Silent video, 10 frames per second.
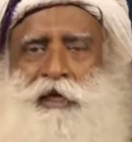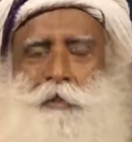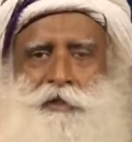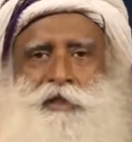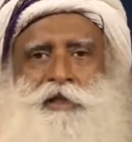
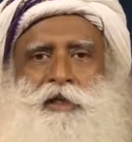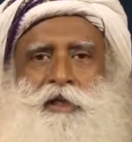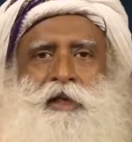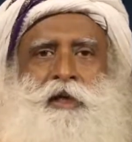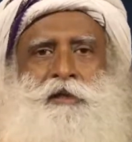
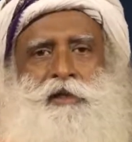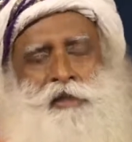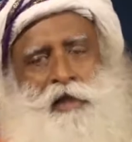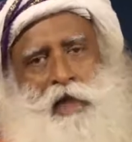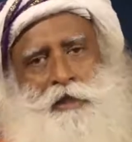capacity,
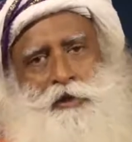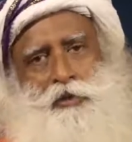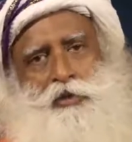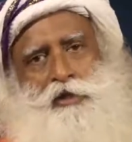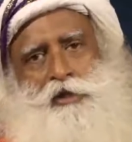this
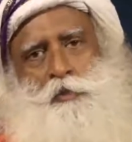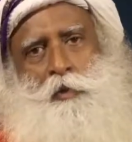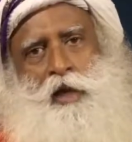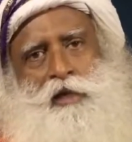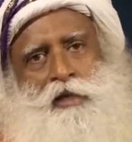latitudinal
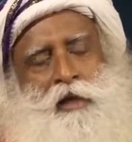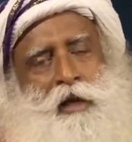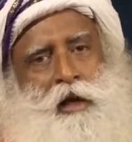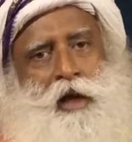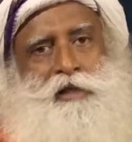spread,
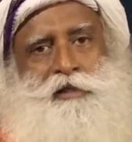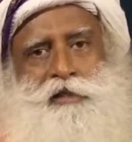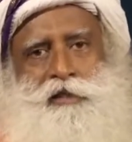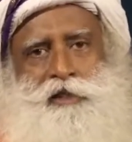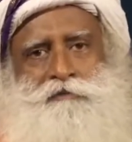and
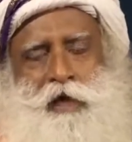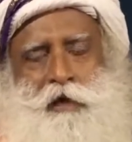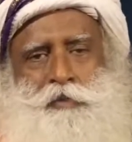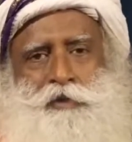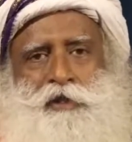
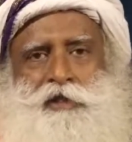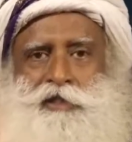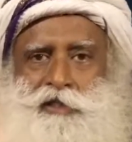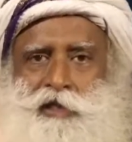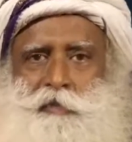65%
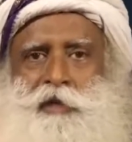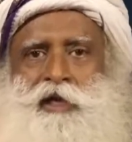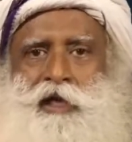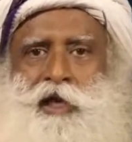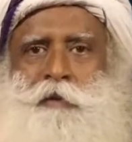still
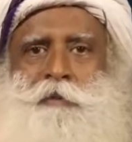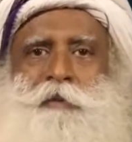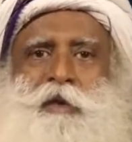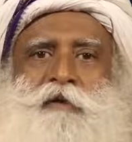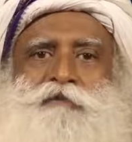being
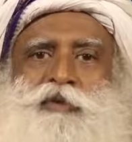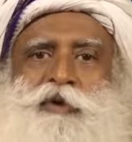capable of